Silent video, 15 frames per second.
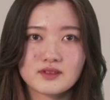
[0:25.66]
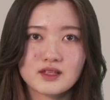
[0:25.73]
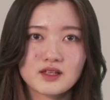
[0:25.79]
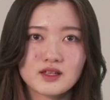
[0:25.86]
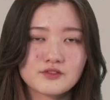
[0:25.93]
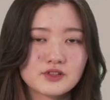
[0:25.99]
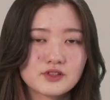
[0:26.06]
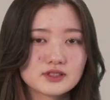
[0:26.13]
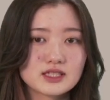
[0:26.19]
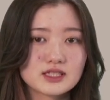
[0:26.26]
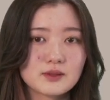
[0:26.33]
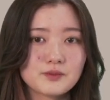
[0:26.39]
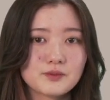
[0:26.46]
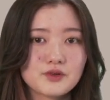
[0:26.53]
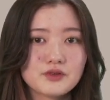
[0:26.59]
For
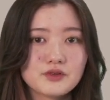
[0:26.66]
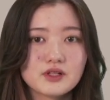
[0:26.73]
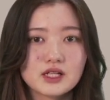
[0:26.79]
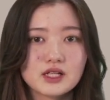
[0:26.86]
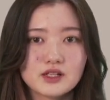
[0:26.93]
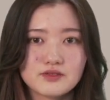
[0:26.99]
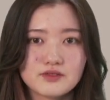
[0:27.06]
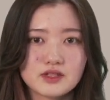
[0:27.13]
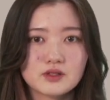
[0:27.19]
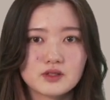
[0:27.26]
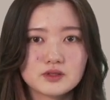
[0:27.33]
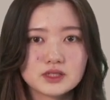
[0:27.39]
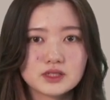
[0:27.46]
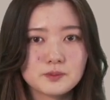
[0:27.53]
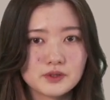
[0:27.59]
example, if there
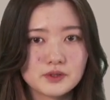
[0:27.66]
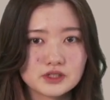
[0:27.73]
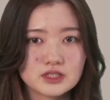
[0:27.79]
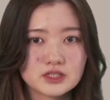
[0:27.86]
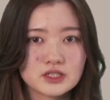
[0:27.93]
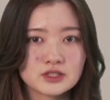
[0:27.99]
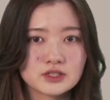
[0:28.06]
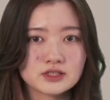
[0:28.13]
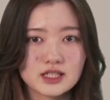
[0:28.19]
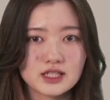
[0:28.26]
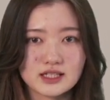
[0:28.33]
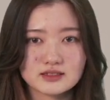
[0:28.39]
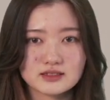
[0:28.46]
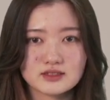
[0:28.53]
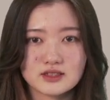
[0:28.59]
was a person who
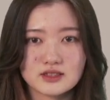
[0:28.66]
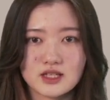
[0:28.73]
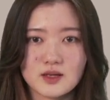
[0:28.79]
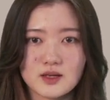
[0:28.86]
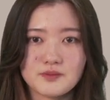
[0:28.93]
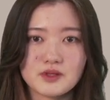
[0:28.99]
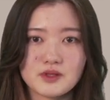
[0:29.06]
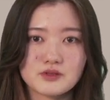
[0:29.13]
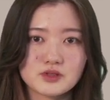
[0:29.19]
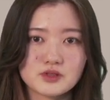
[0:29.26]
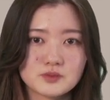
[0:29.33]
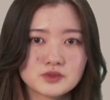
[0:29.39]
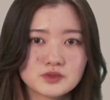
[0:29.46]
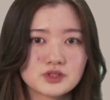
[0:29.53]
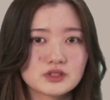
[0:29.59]
likes to keep their
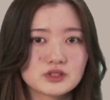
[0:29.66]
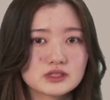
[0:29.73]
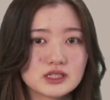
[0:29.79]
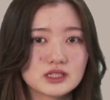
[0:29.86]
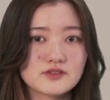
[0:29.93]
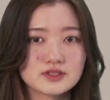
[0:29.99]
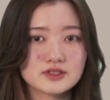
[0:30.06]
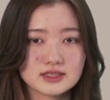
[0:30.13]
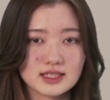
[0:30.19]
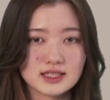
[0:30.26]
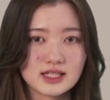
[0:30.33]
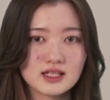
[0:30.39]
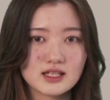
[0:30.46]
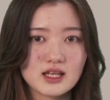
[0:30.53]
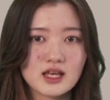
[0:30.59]
rooms or stuffs
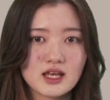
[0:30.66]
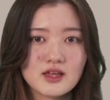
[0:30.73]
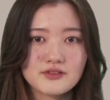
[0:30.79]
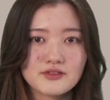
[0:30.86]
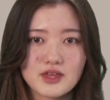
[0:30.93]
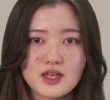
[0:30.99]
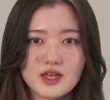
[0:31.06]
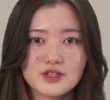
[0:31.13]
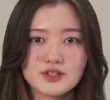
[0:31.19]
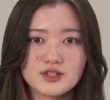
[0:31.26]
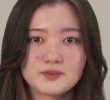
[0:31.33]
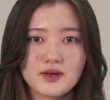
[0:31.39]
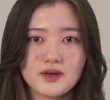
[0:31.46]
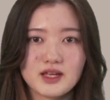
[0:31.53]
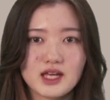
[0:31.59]
clean, then you
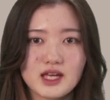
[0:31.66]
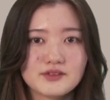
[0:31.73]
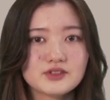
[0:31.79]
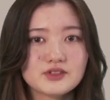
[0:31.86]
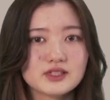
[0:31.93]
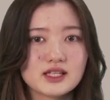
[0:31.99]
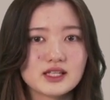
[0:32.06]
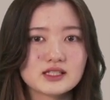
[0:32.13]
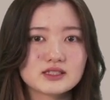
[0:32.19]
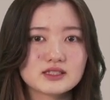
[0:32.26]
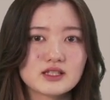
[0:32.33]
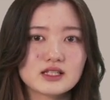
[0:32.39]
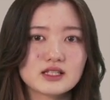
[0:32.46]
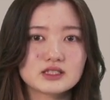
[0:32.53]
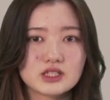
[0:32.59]
might have a guess
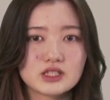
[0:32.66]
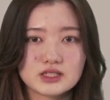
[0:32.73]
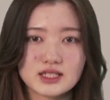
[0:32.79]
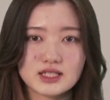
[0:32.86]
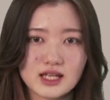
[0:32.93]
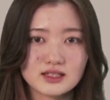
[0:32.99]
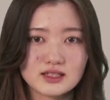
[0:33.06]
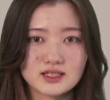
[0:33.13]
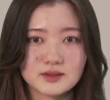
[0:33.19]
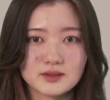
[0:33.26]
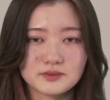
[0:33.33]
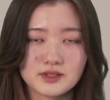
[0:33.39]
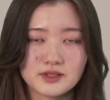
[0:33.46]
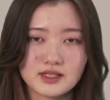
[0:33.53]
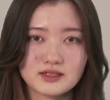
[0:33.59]
that she's A-type
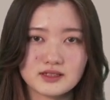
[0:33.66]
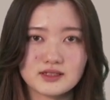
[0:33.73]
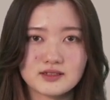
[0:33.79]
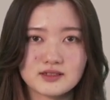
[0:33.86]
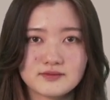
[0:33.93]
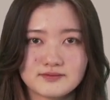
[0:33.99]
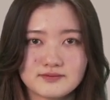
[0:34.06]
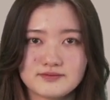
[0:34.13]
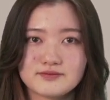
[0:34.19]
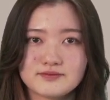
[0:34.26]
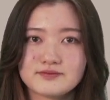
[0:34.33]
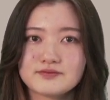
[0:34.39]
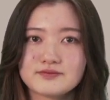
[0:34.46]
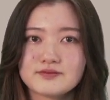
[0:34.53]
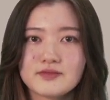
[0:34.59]
blood.
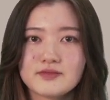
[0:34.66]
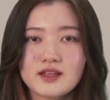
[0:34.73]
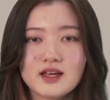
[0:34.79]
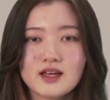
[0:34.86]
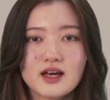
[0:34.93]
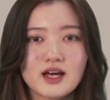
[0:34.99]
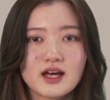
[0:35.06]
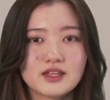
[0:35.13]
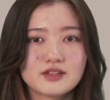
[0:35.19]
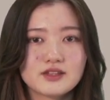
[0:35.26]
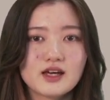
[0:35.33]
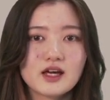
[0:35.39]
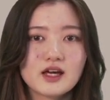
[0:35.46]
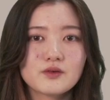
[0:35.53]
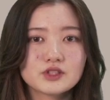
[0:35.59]
I thought
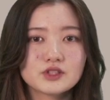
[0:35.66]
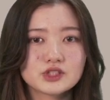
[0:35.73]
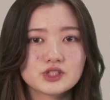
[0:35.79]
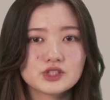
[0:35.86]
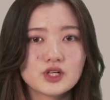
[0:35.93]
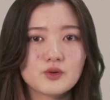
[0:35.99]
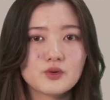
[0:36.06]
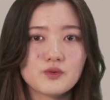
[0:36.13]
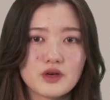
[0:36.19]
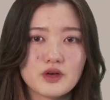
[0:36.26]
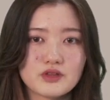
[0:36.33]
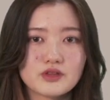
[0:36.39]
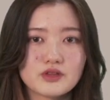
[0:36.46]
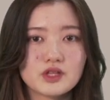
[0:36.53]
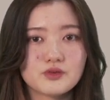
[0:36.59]
I want to know whether
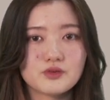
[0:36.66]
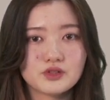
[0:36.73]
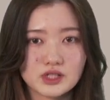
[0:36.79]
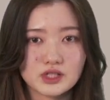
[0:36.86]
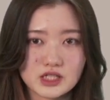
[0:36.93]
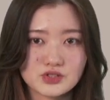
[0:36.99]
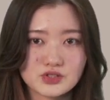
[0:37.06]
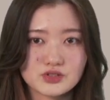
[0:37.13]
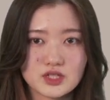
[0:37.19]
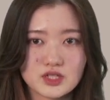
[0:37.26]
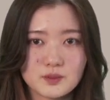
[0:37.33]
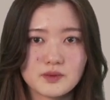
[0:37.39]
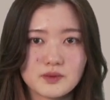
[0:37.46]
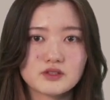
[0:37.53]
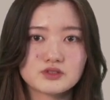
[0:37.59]
the
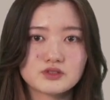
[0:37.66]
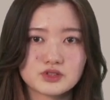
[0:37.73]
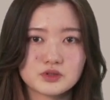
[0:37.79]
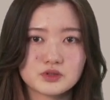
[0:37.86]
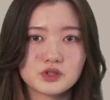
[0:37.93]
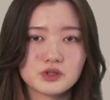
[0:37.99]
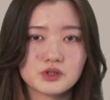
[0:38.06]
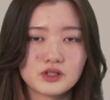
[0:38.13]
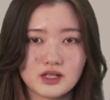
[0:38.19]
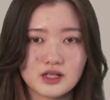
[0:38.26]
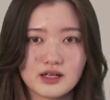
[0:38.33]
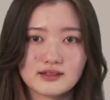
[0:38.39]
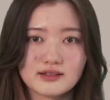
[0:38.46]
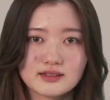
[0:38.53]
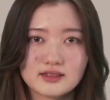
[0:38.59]
relationship is true or
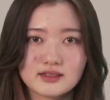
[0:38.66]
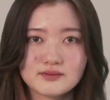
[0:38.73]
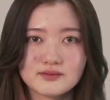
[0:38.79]
not.